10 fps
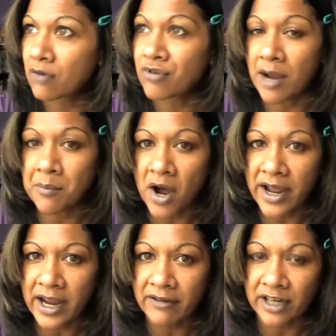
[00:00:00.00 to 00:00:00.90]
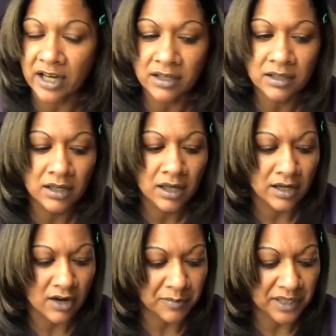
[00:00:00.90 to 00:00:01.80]
around my area,
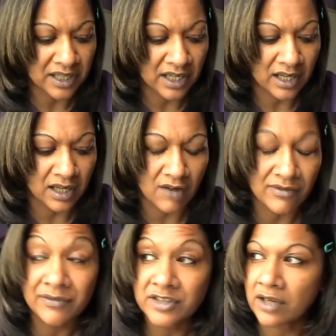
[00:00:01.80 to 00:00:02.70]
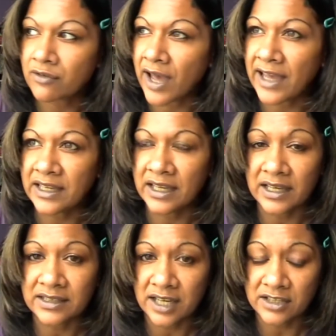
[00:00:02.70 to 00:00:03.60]
and I've been here, I've lived here for 8
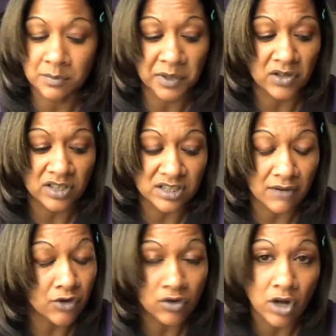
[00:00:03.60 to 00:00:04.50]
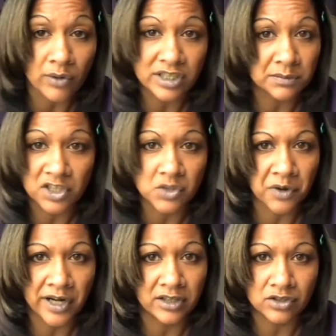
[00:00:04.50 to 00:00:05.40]
years, and to be honest, I've not noticed much
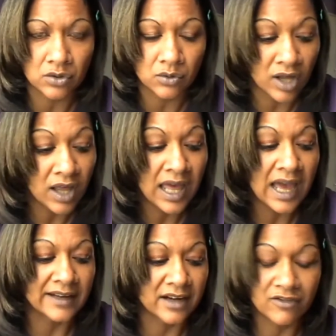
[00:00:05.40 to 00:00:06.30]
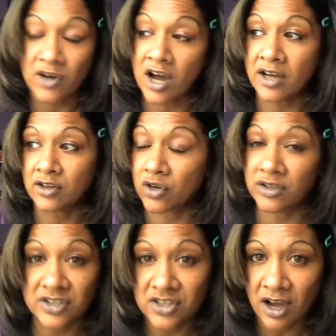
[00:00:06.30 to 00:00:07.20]
spraying at all. And I look
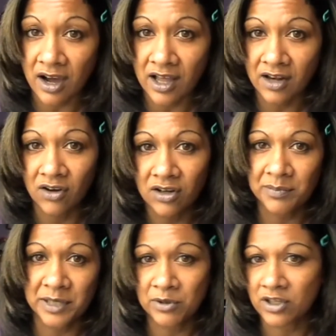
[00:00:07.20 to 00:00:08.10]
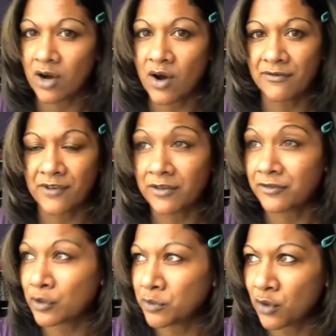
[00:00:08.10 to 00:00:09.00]
at the sky a lot. People know I
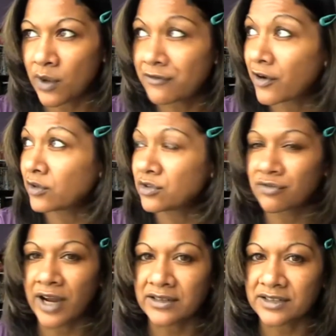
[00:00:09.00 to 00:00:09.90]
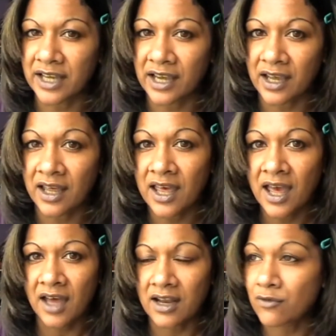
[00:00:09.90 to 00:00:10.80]
film UFOs around here,
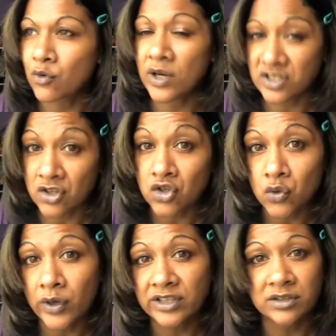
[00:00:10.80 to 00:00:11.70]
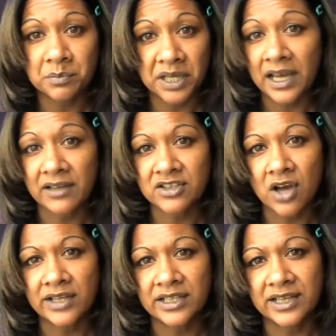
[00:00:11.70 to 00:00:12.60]
and I've always enjoyed being
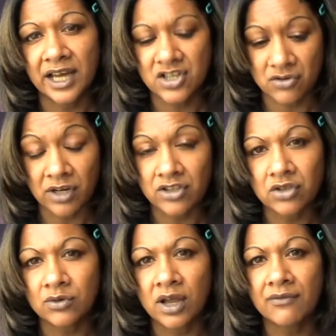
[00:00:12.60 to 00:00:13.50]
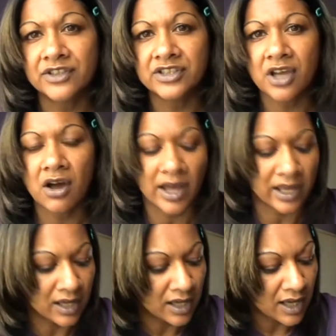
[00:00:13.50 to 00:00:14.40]
outside in nature, and I do love the sky.